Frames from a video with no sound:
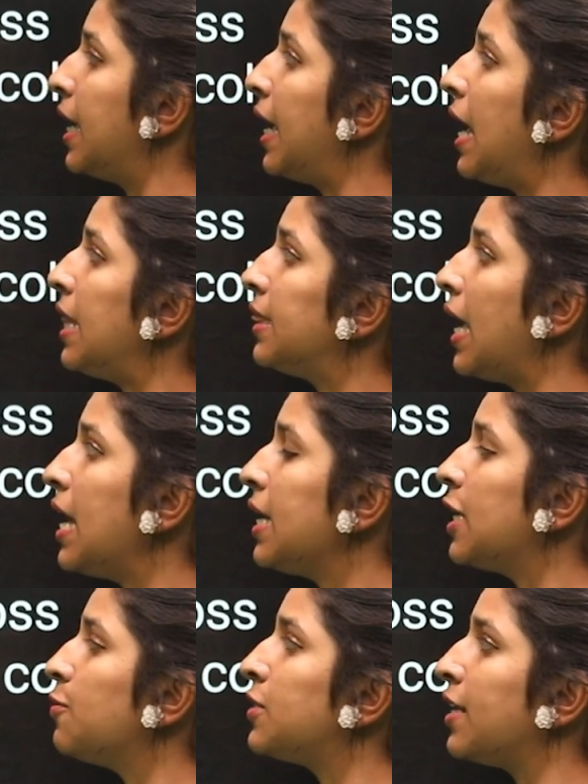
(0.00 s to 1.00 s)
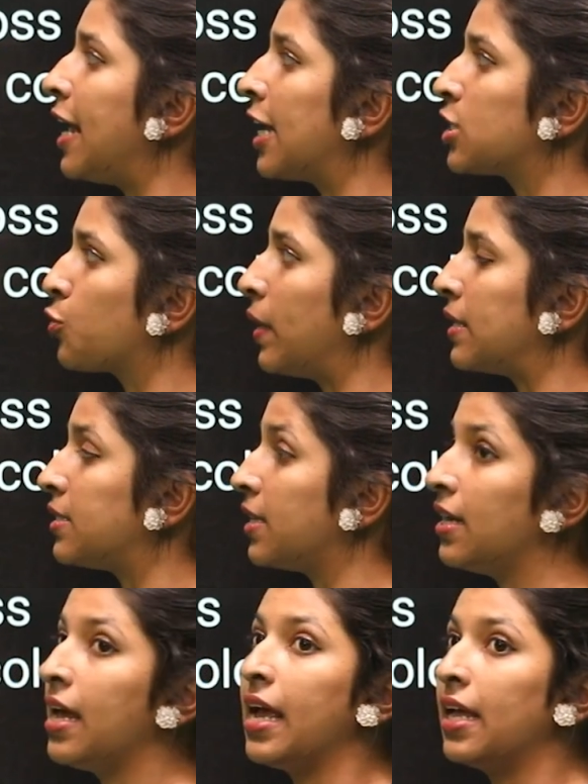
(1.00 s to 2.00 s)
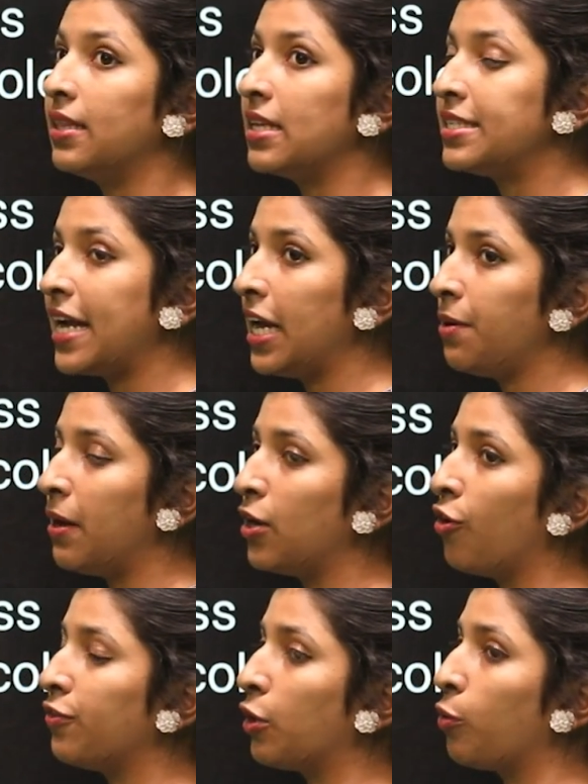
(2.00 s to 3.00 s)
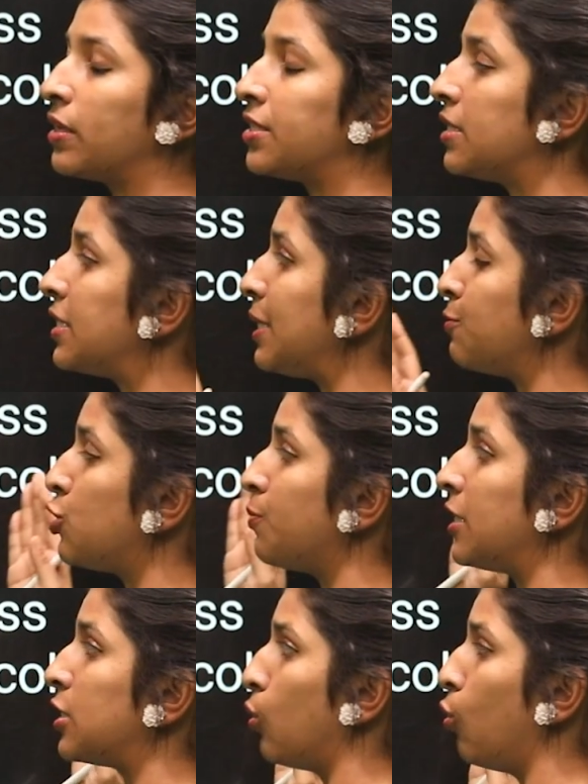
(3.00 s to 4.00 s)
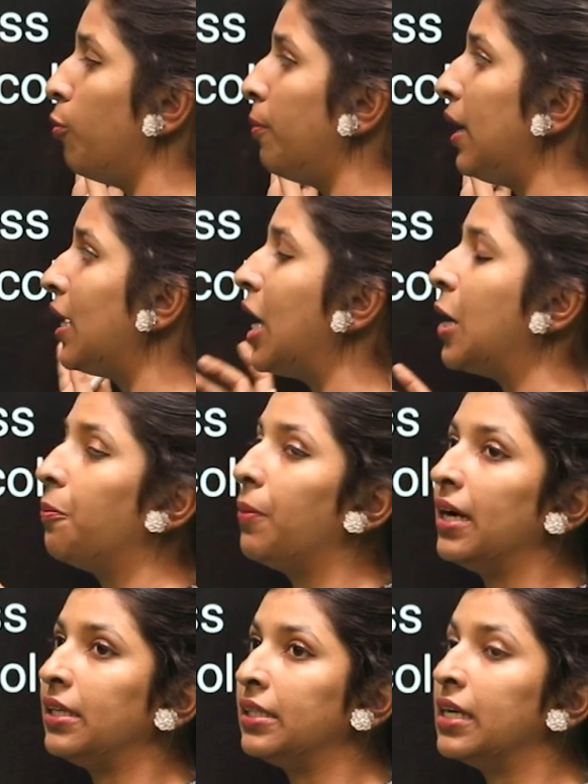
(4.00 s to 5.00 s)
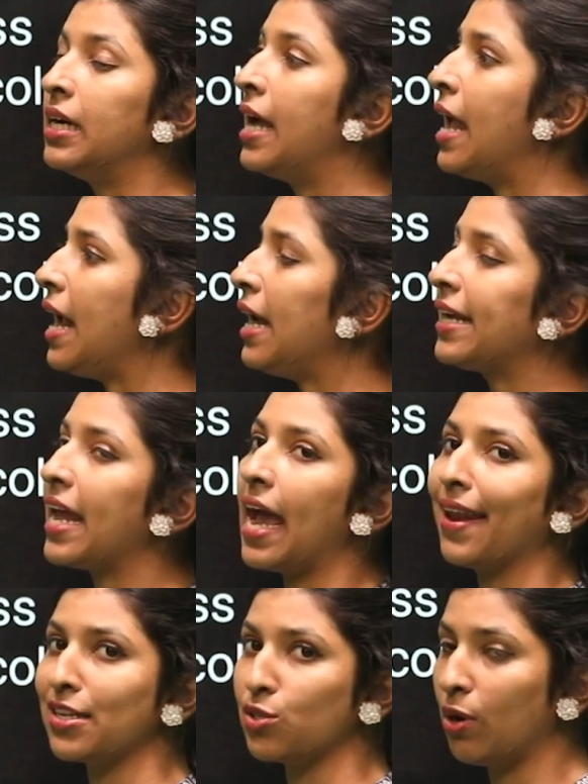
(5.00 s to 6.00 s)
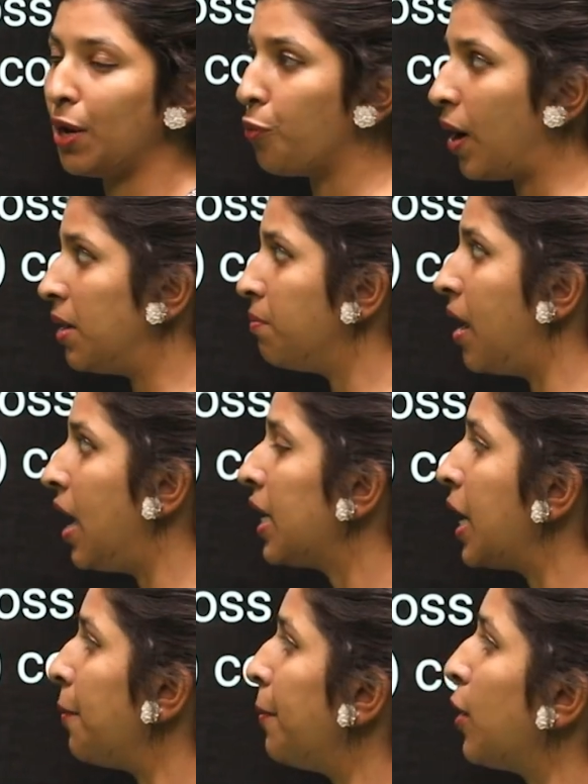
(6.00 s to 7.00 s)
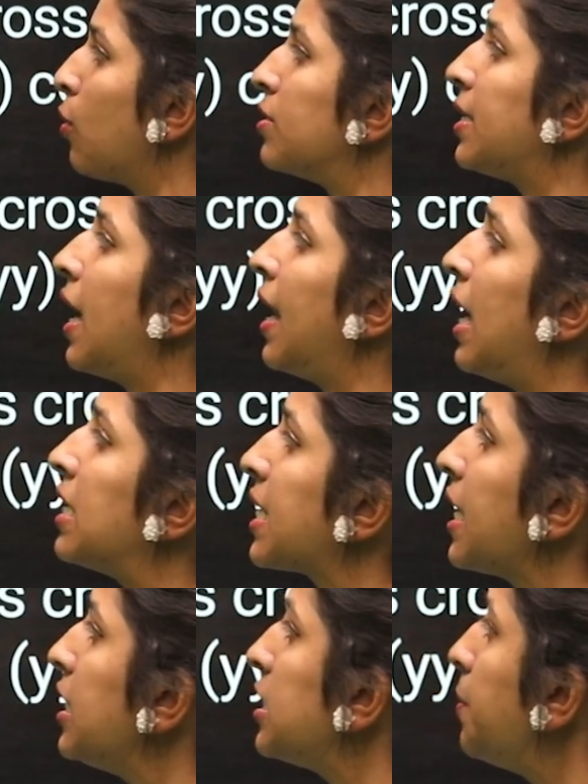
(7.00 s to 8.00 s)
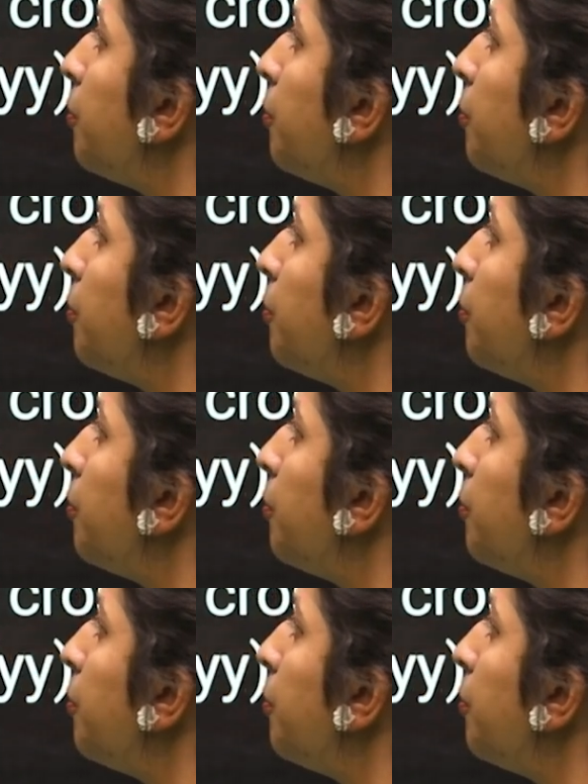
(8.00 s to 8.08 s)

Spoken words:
And then comes the next question. The statement of the question seems to be so big, but it carries only 1 mark because they are asking us the